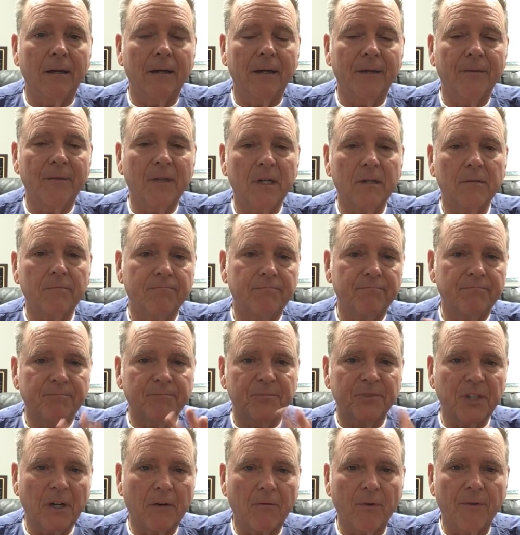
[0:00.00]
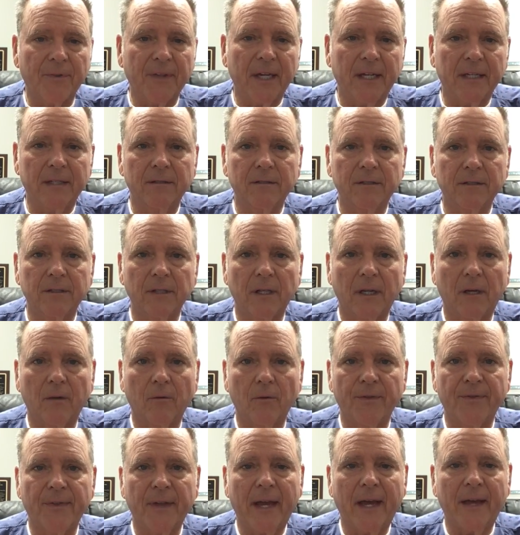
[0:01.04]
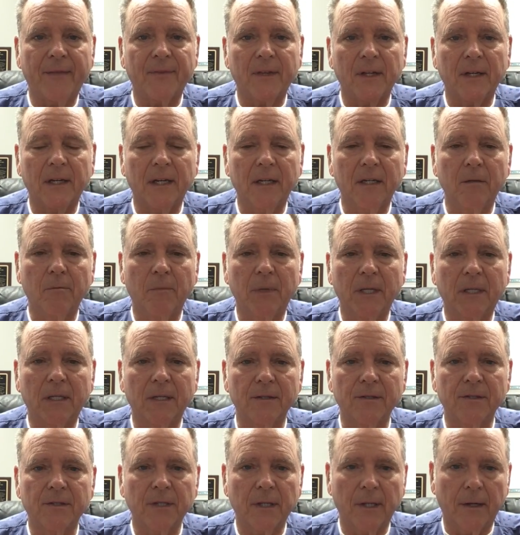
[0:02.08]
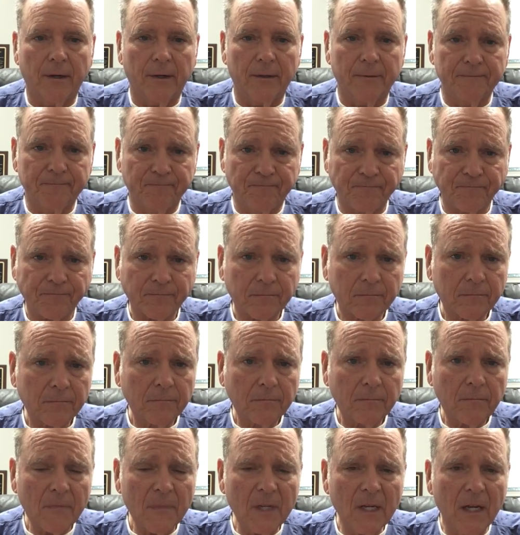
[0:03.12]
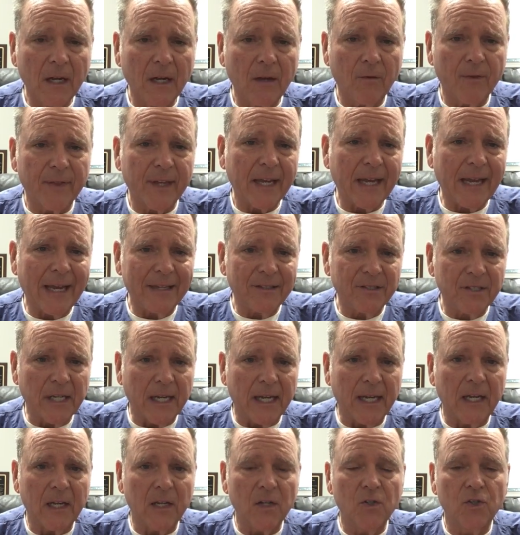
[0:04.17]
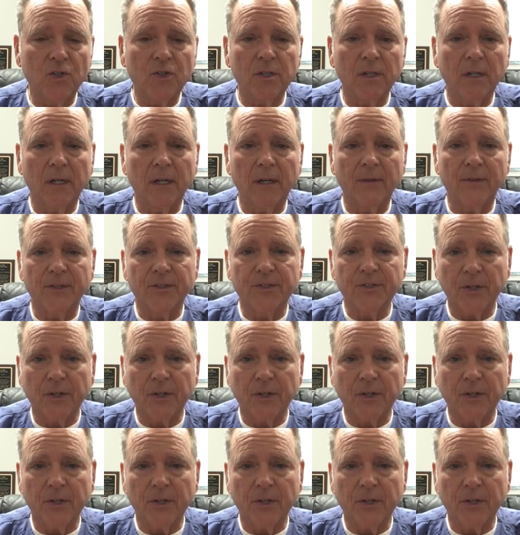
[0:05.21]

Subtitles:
and they're several things with that need to be considered with the cat's age, the